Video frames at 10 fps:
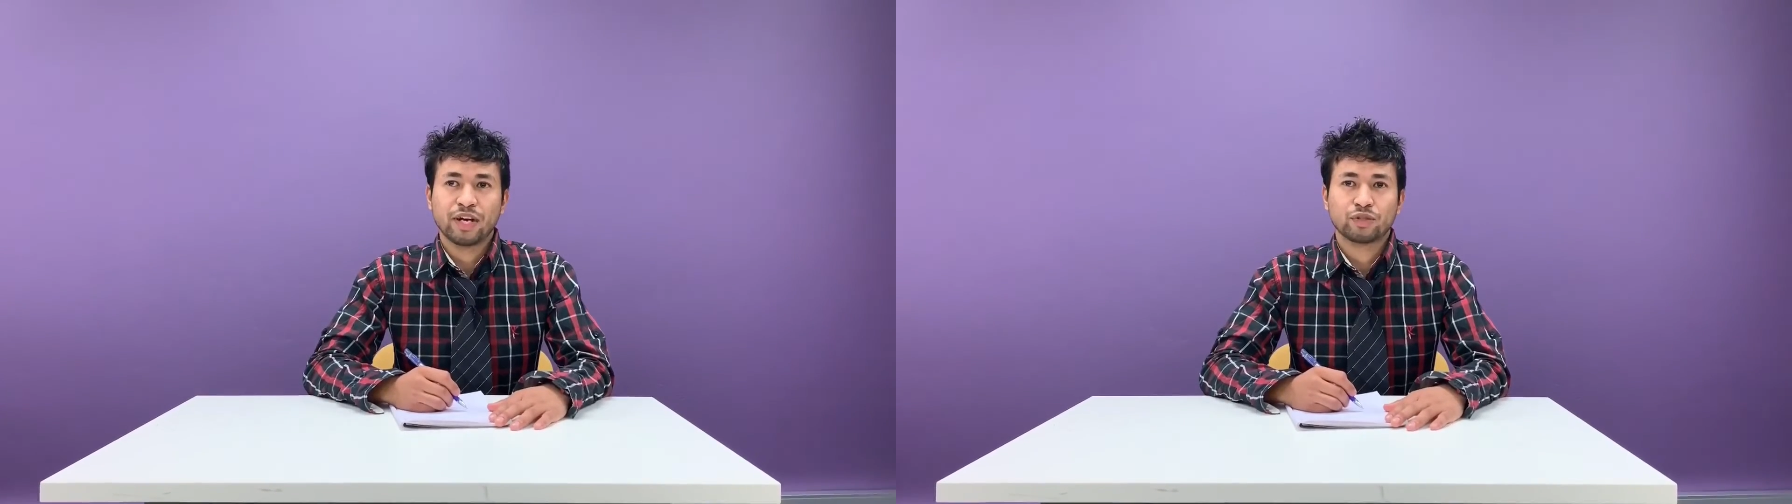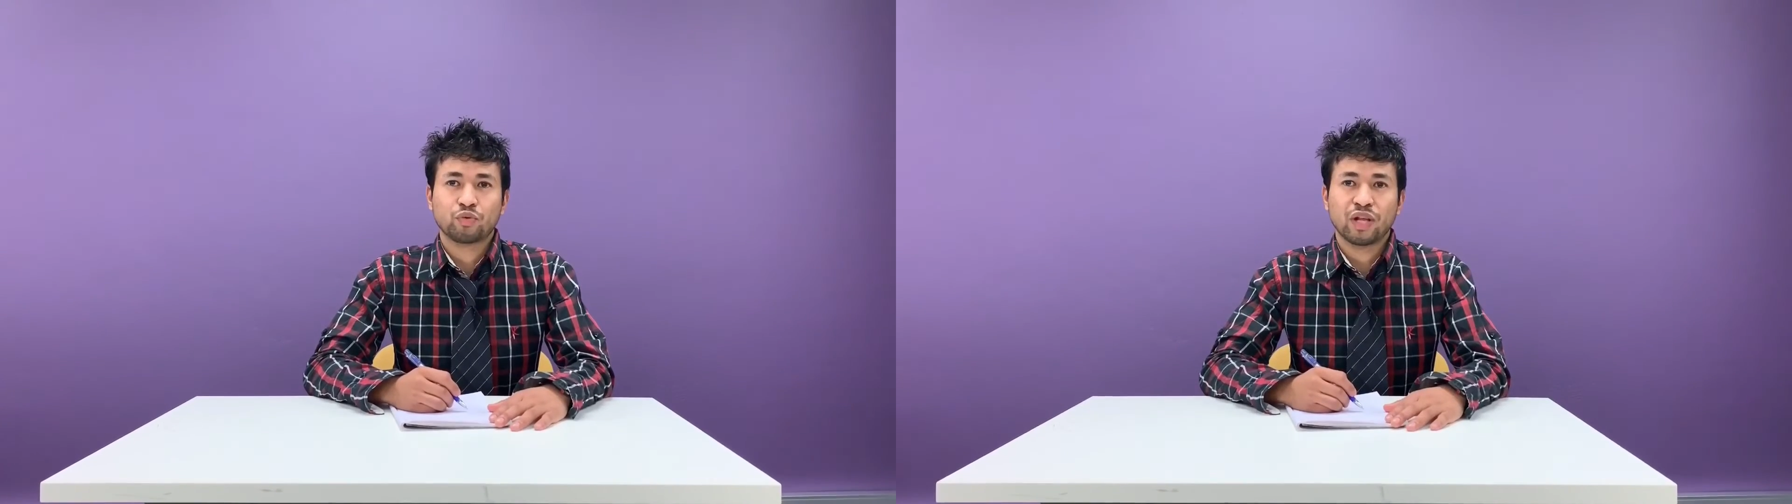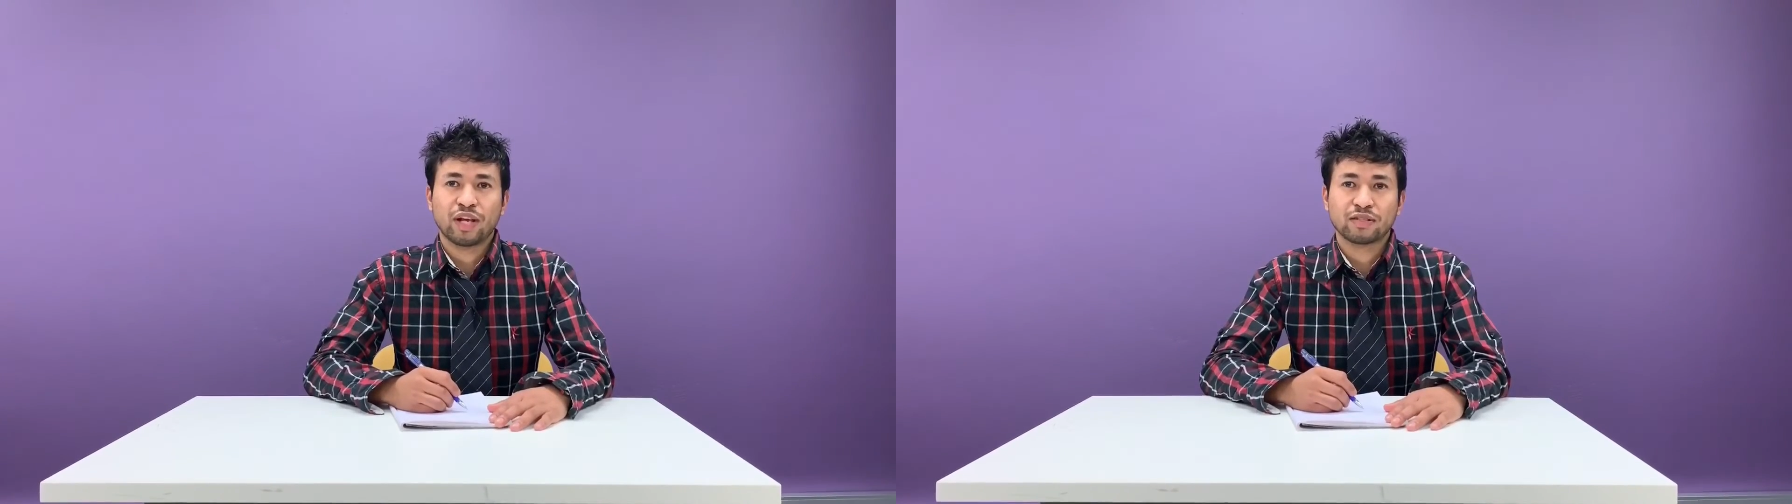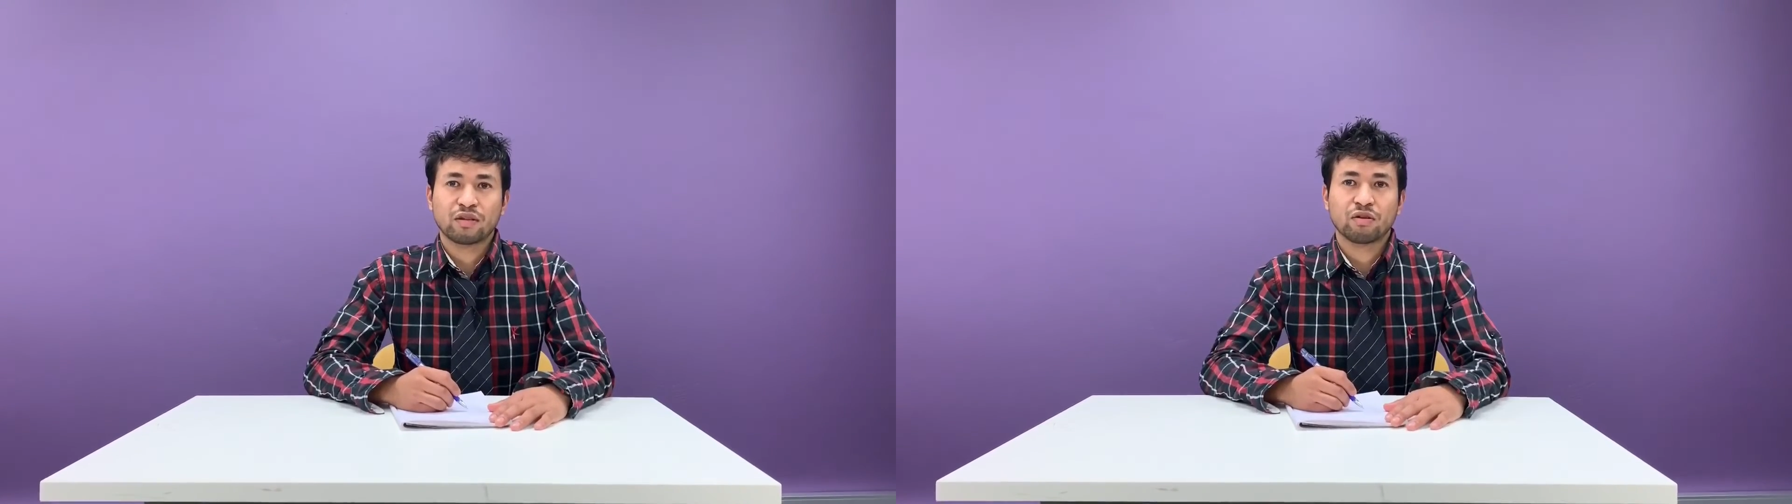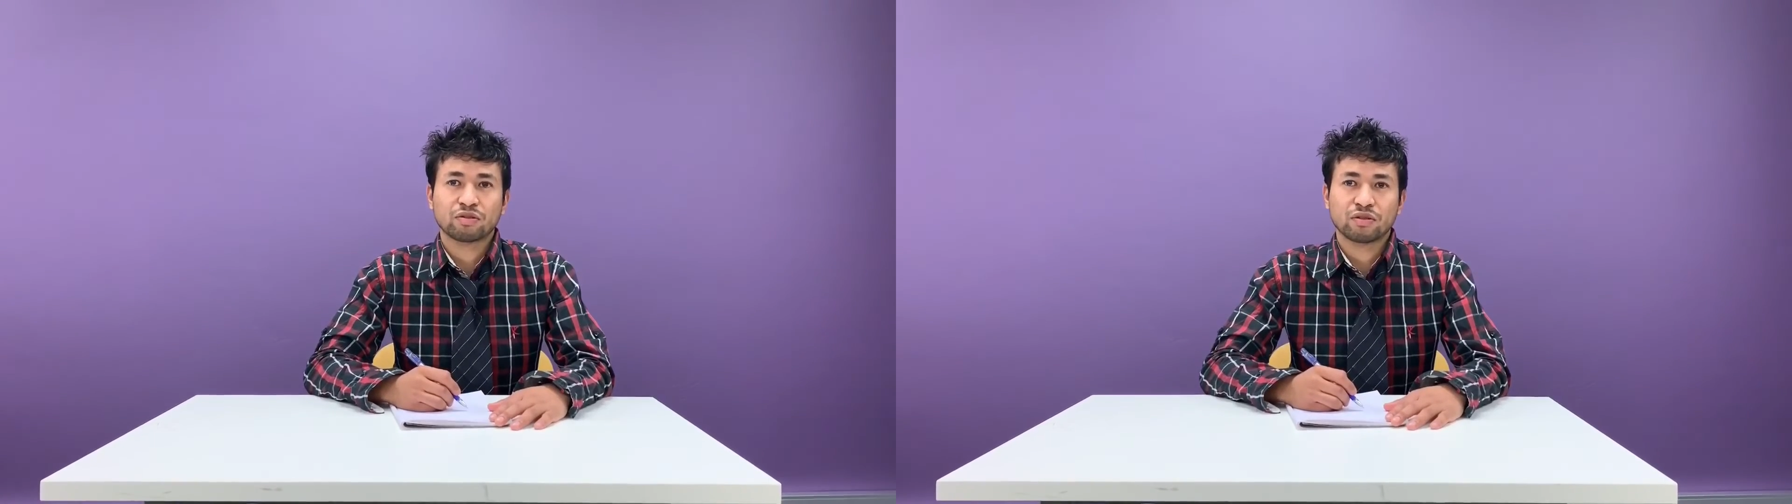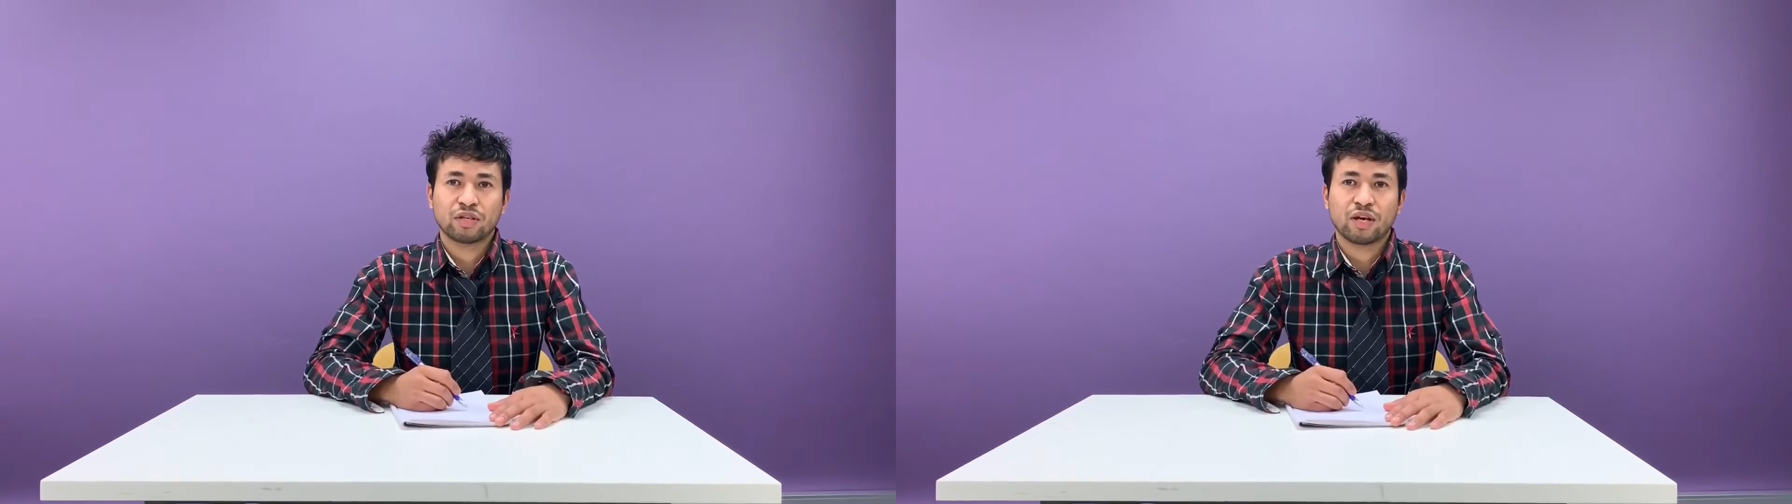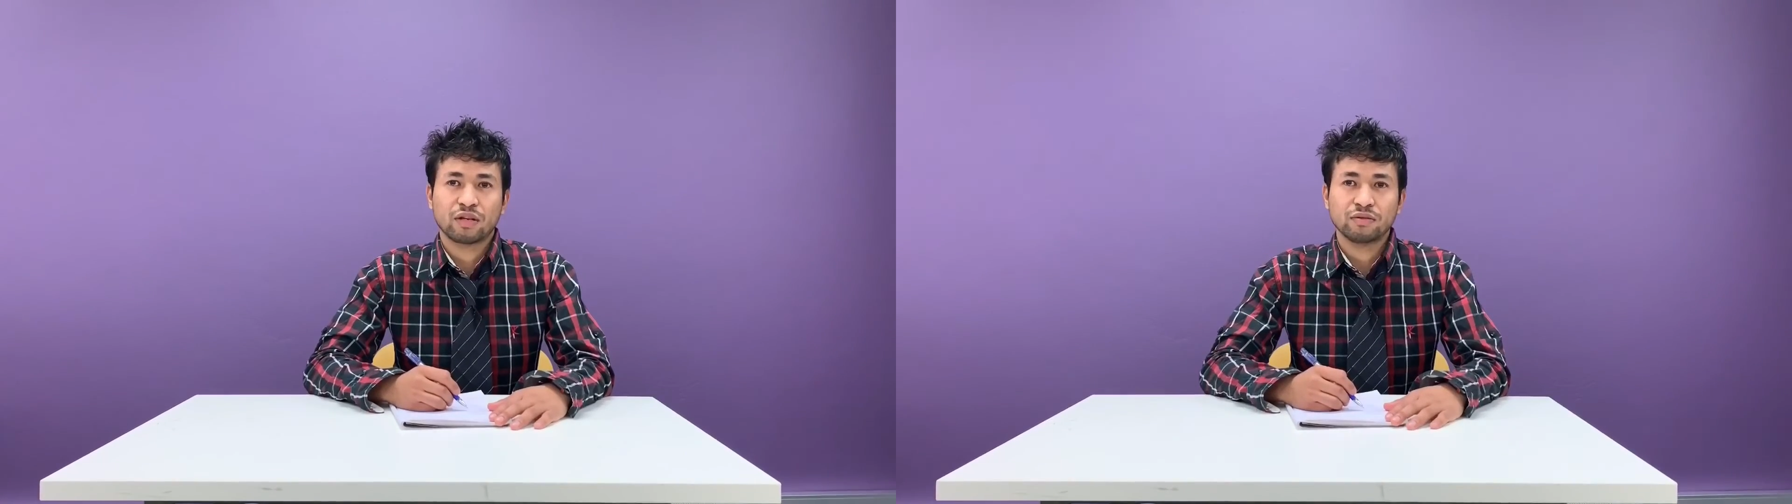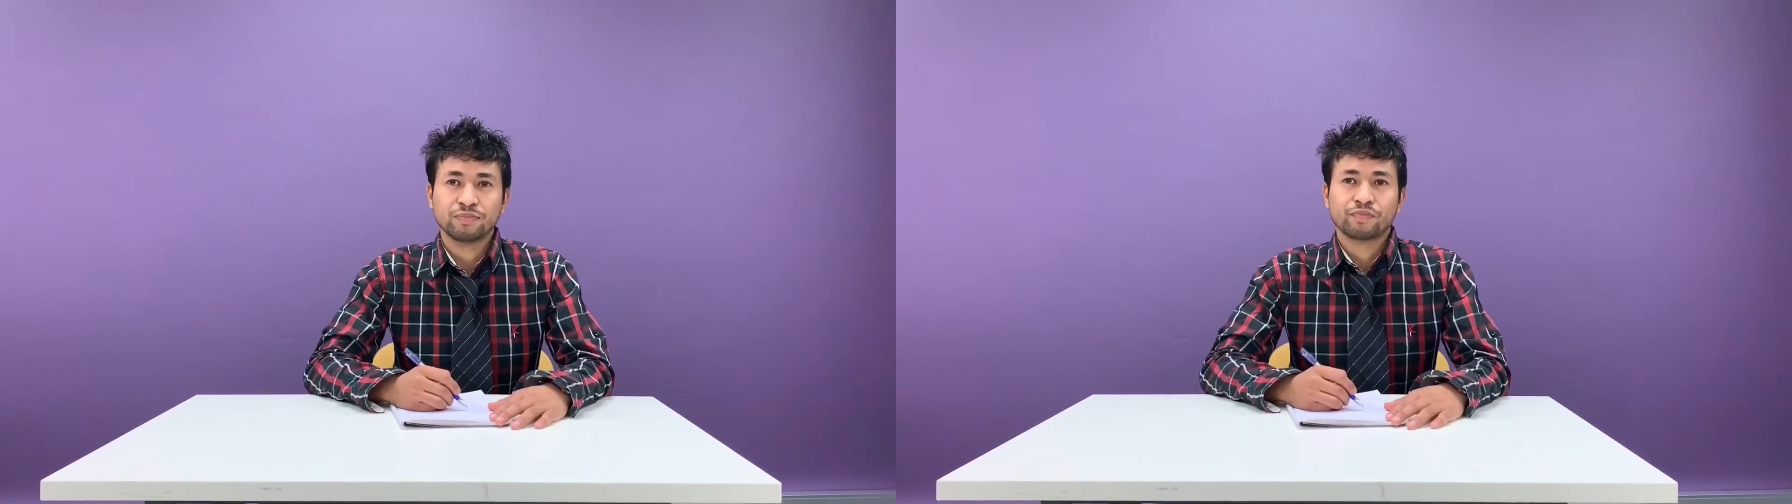as well as luxury
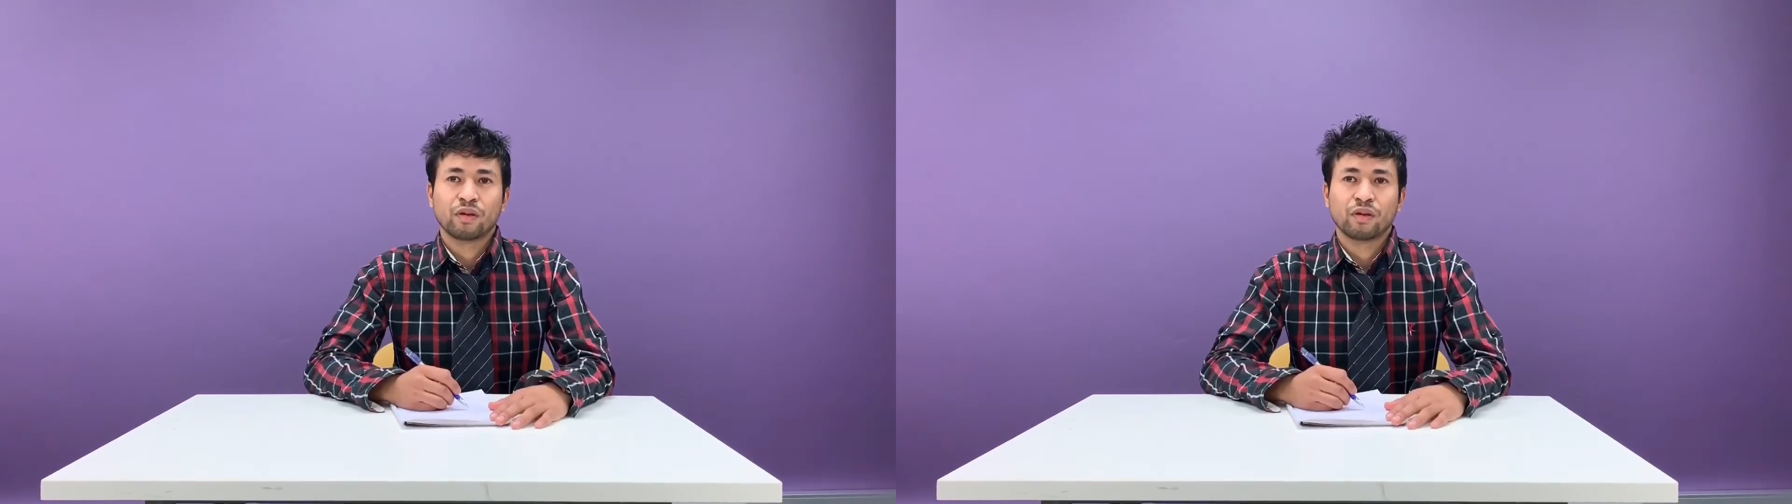car.